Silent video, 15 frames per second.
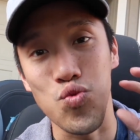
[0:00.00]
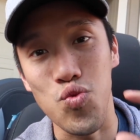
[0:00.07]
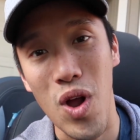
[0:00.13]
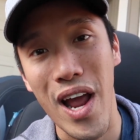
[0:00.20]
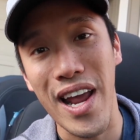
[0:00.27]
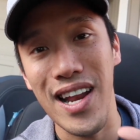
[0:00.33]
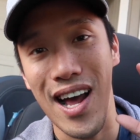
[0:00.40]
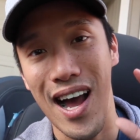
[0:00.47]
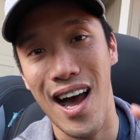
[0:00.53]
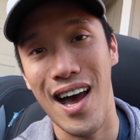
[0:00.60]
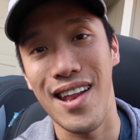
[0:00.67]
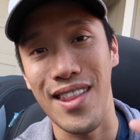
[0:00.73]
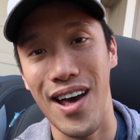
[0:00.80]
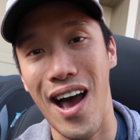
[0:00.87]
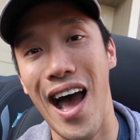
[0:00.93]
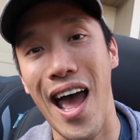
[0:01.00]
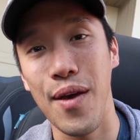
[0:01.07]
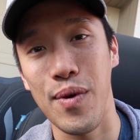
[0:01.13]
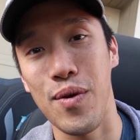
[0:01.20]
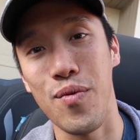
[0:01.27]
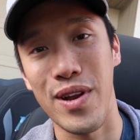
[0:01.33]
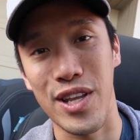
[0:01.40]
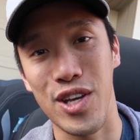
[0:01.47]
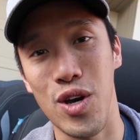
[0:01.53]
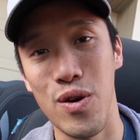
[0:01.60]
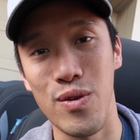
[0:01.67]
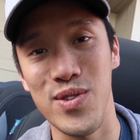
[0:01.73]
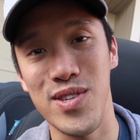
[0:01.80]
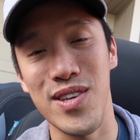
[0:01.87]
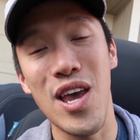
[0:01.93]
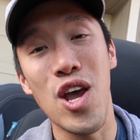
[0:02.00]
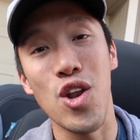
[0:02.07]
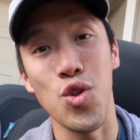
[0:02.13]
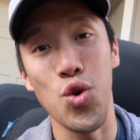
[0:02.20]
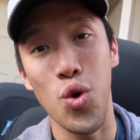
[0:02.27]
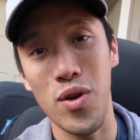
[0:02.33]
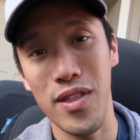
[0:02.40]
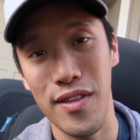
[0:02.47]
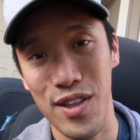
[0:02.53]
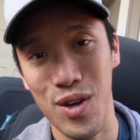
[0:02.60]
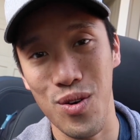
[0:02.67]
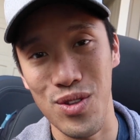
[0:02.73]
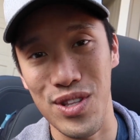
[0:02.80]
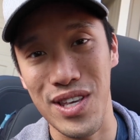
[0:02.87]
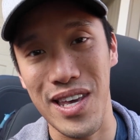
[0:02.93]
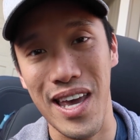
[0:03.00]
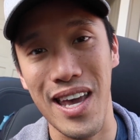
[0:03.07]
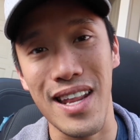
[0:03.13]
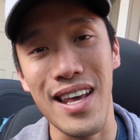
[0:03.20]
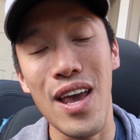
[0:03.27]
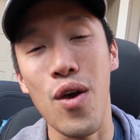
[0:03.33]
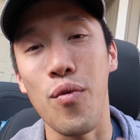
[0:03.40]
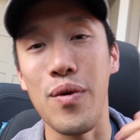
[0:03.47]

right on the Highway 1 coast, north of the Golden Gate.